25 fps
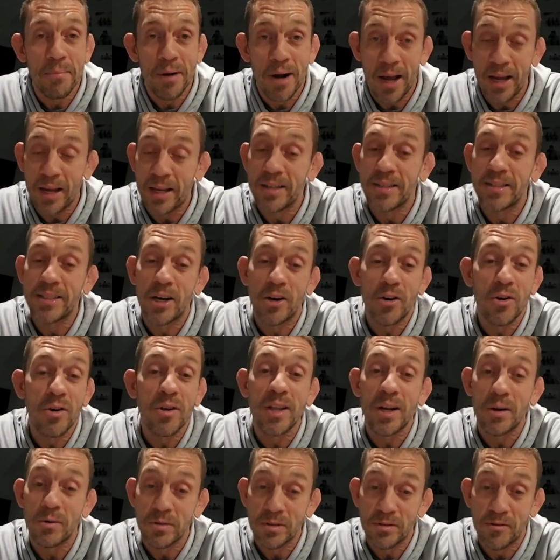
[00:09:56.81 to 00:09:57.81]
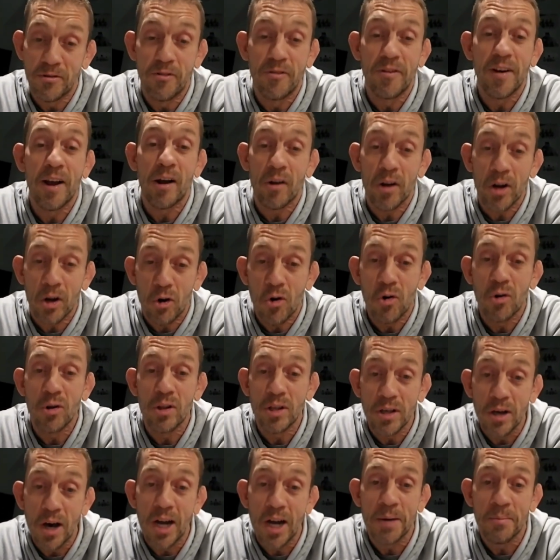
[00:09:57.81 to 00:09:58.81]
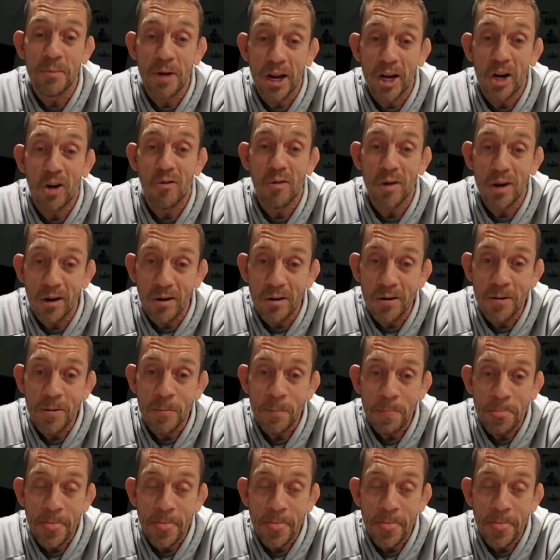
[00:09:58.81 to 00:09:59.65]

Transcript: but I can tell you that it was very early on in my career.